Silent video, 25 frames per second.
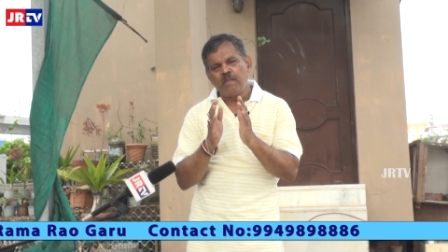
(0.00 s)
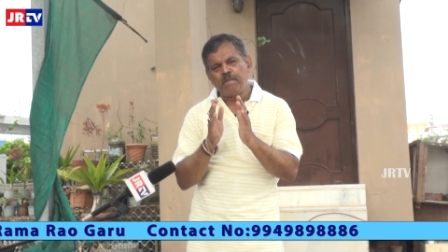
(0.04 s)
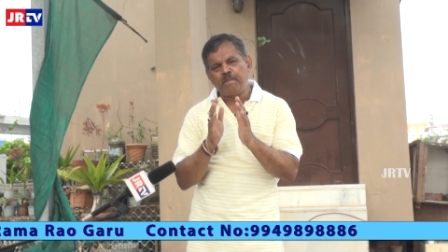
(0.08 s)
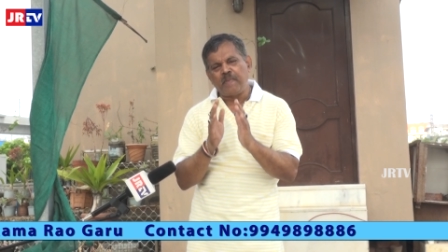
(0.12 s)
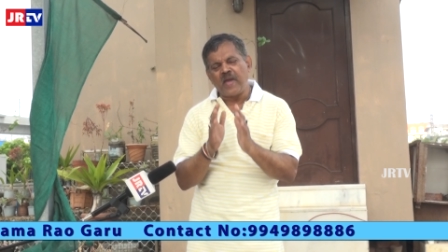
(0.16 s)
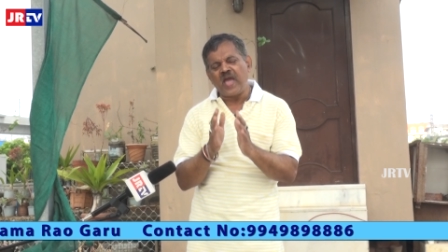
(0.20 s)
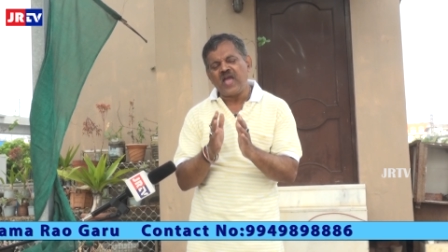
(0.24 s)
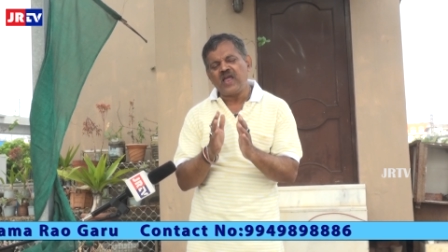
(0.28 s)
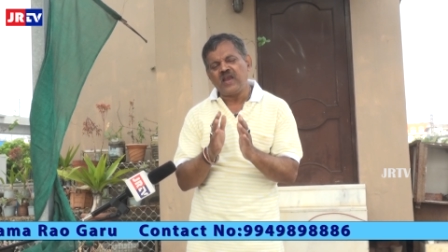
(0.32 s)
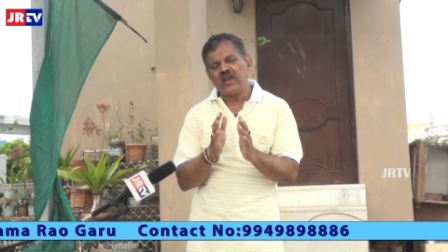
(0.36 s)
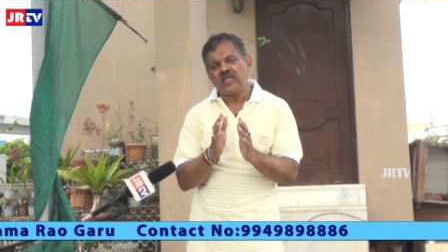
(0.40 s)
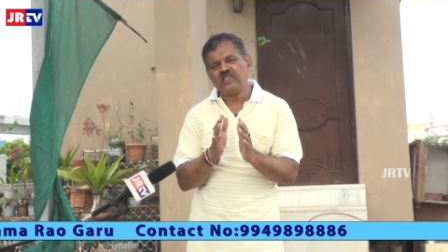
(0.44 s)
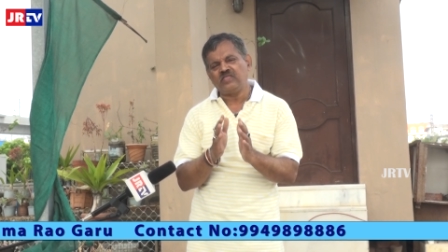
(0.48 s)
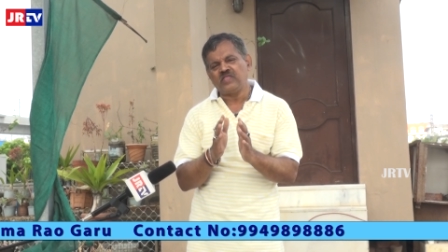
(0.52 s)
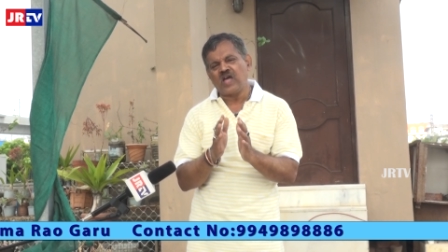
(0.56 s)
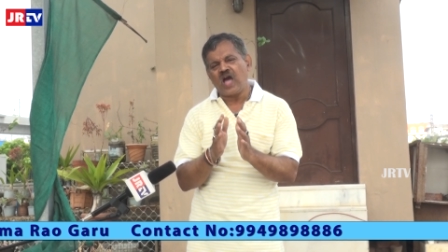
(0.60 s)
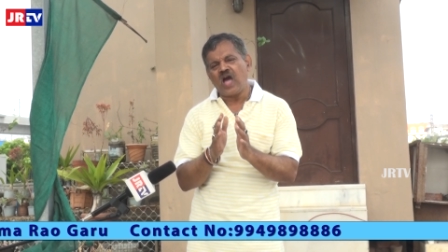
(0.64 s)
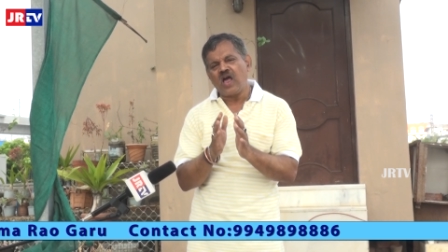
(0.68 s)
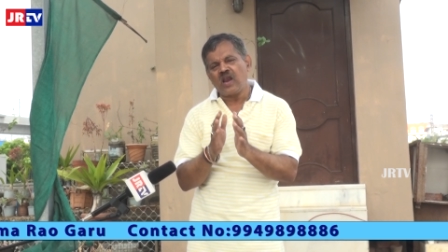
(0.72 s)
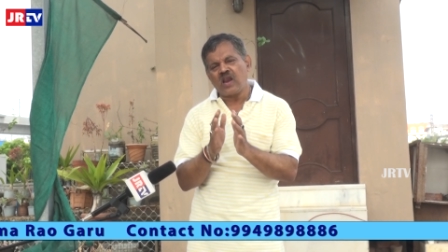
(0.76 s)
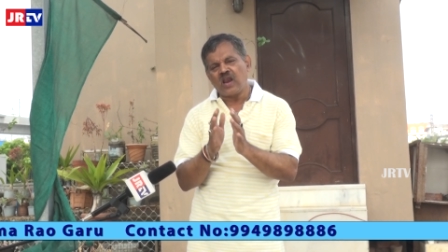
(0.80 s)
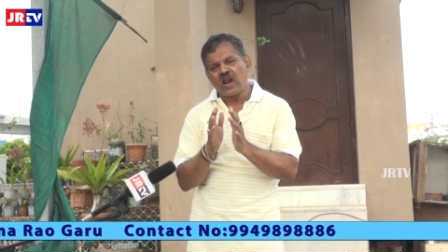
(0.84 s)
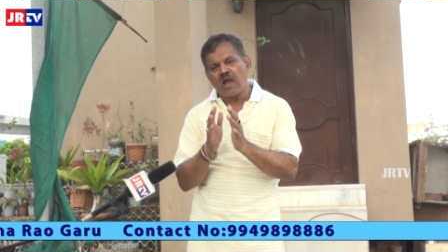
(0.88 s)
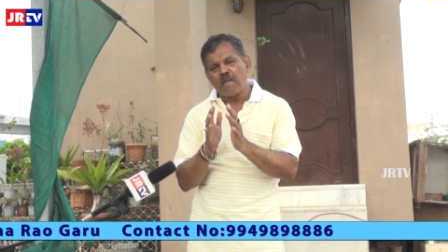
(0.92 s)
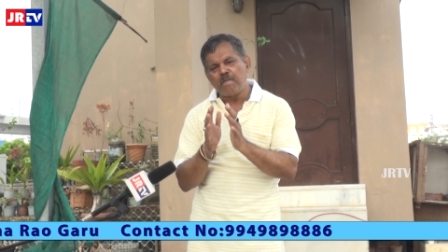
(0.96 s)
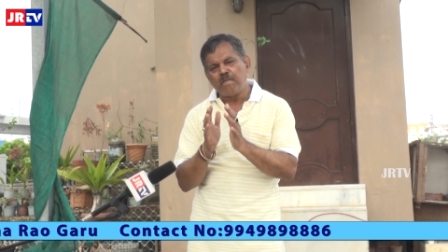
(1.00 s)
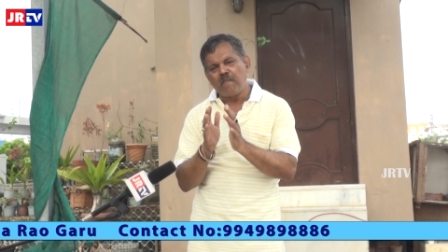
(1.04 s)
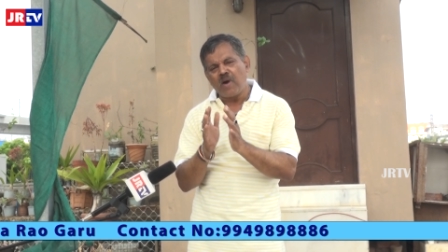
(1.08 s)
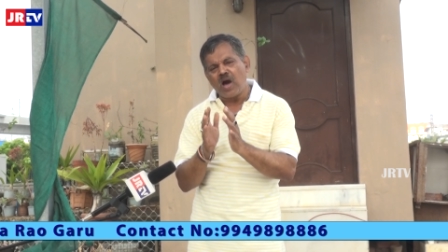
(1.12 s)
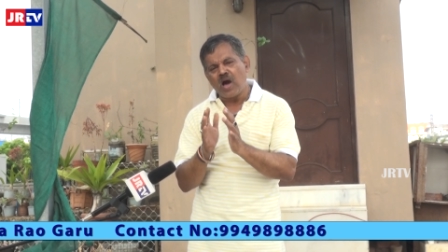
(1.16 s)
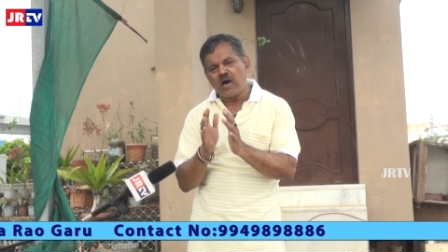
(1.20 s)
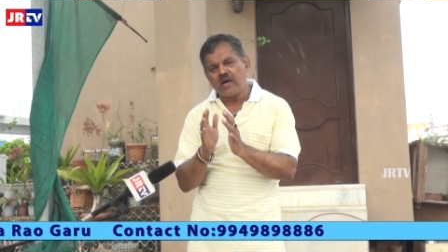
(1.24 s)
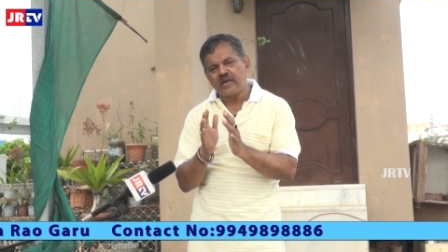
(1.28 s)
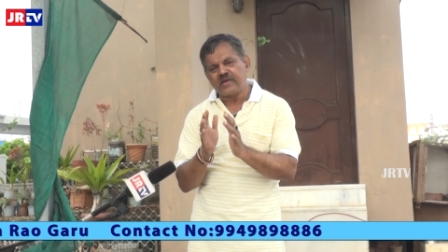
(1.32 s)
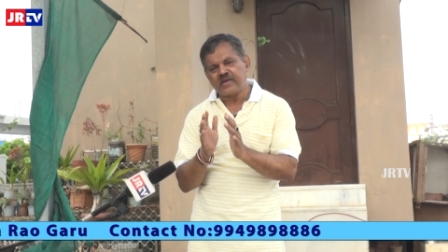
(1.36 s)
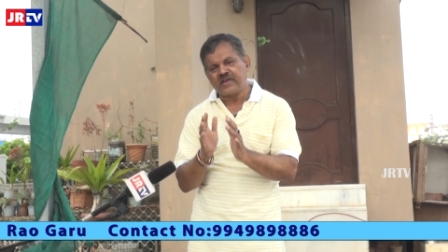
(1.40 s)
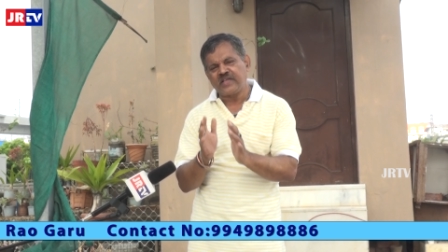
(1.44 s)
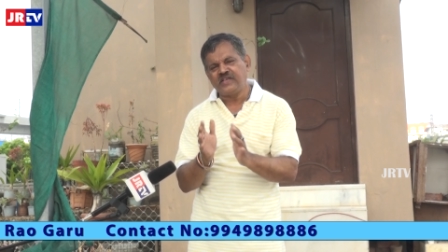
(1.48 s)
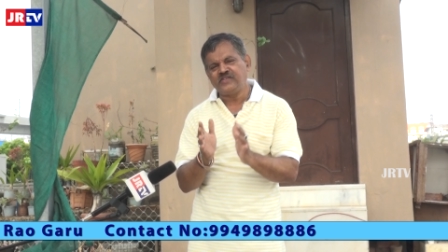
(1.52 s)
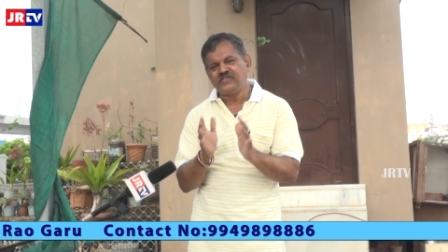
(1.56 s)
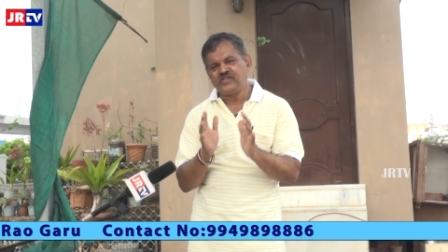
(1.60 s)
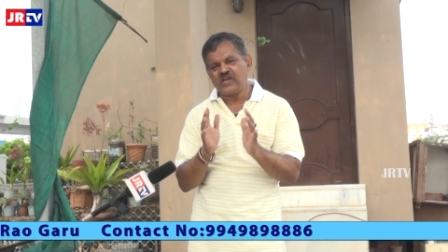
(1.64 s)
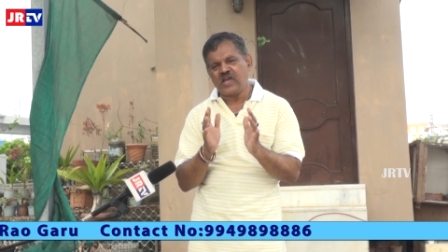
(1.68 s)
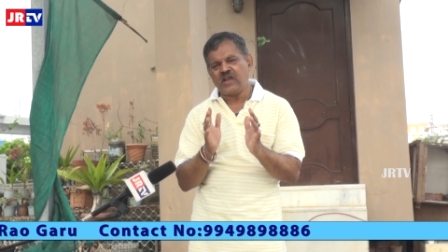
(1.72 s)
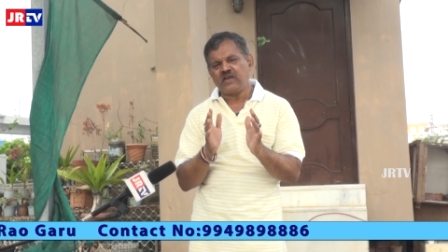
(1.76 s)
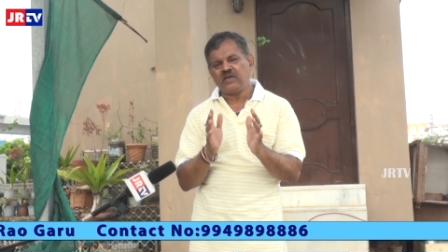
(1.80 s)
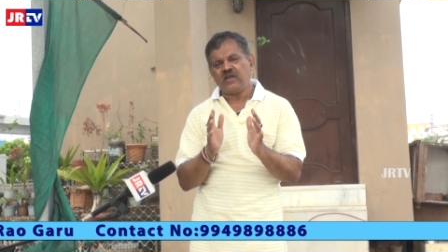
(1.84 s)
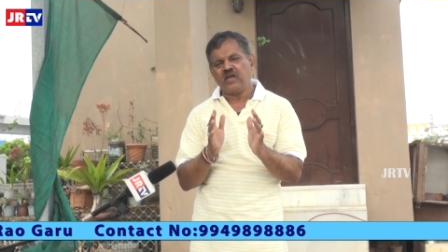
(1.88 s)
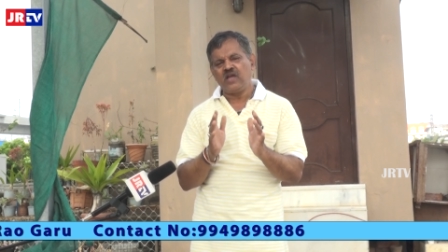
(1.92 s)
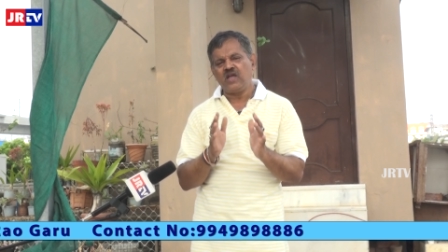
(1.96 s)
pain in the lumbar
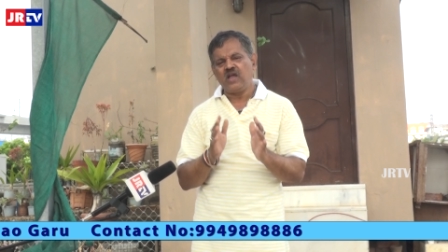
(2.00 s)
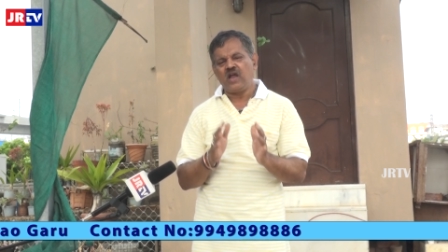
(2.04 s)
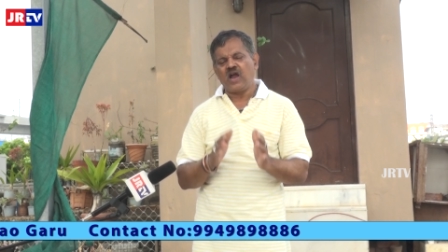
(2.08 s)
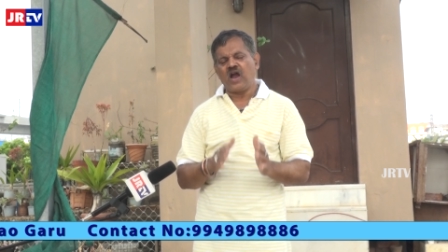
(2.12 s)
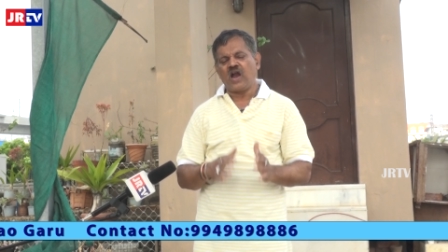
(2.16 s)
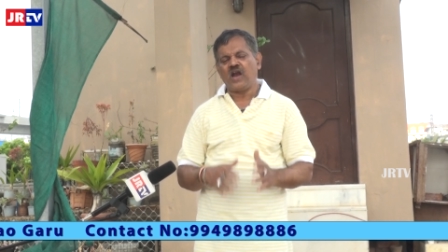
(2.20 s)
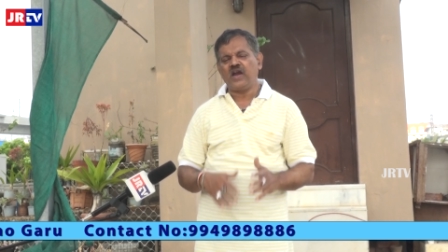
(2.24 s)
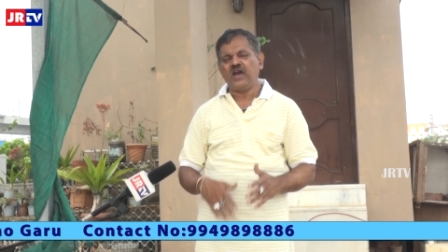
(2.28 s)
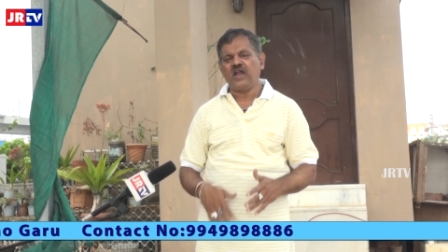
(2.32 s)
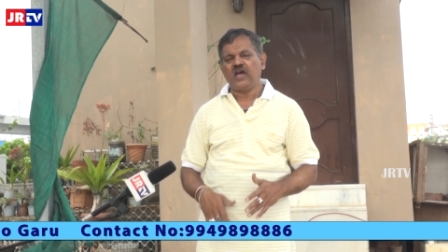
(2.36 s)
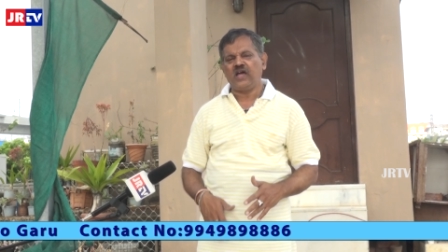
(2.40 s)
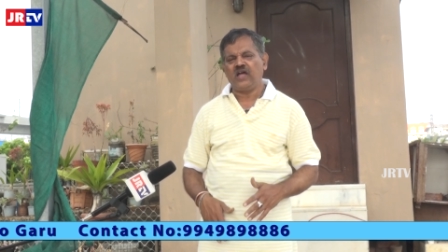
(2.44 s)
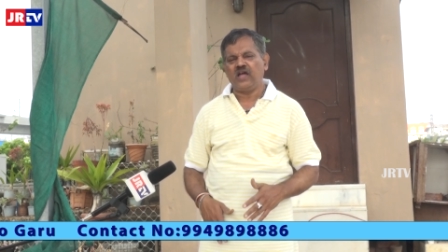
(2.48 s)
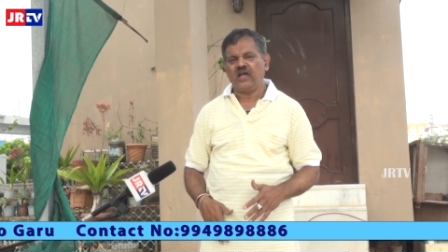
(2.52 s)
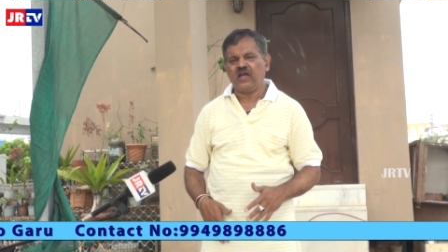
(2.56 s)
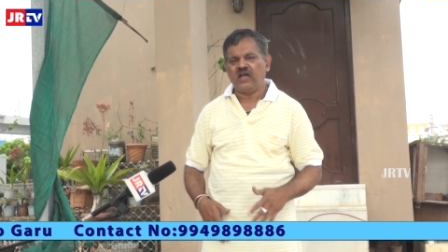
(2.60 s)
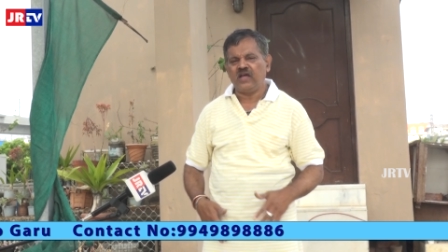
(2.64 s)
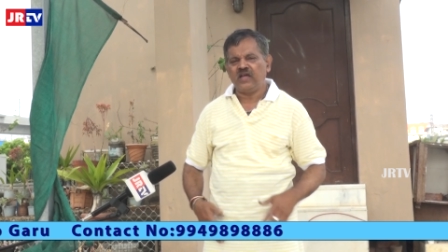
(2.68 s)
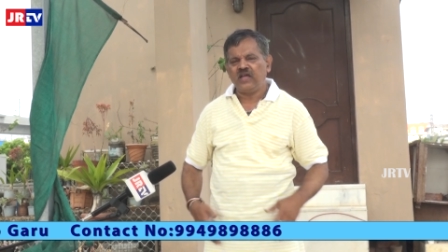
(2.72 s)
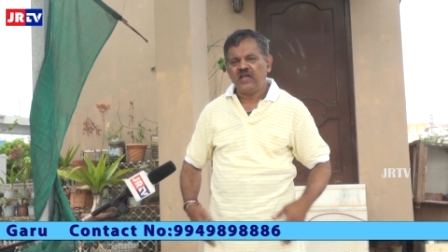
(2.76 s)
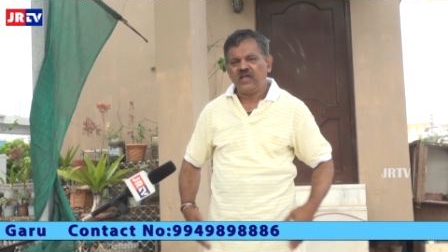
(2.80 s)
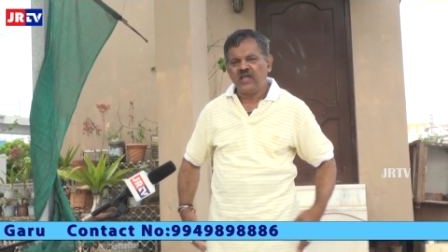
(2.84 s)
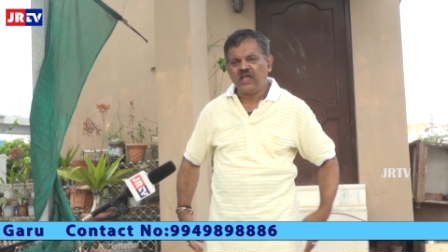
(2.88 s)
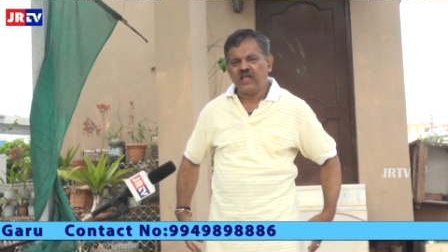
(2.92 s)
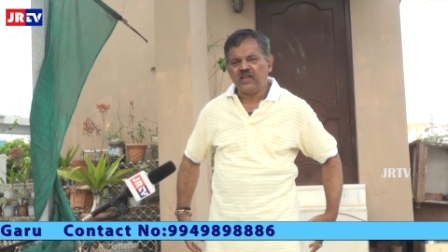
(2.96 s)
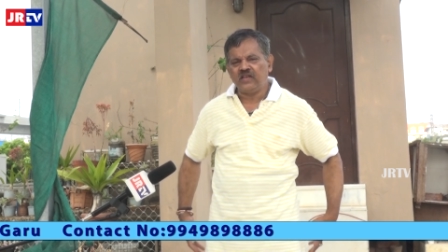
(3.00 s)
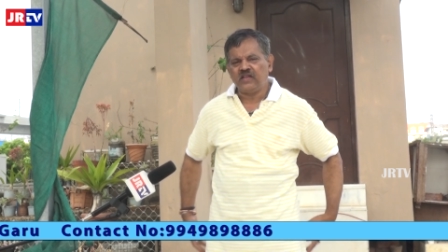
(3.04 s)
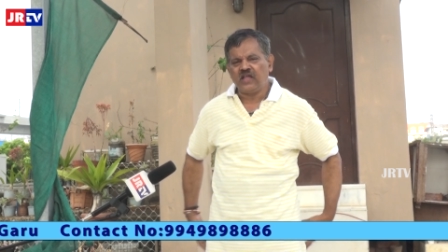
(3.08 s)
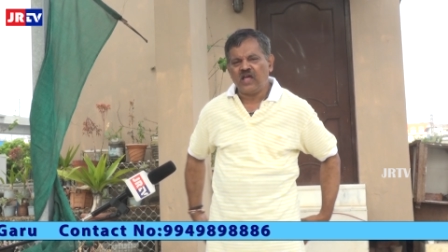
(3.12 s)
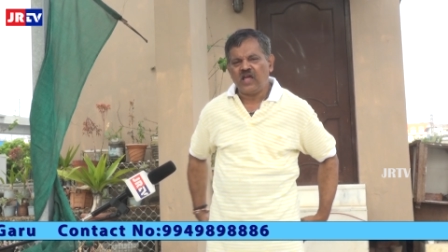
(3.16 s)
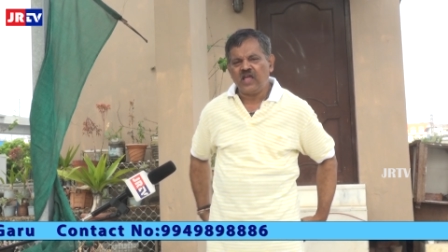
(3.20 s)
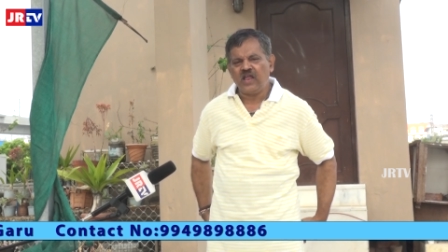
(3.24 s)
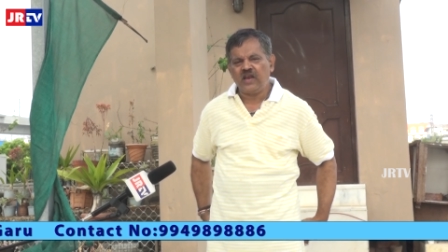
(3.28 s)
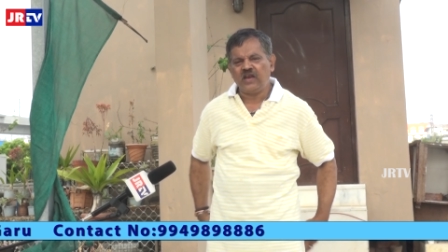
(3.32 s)
region and in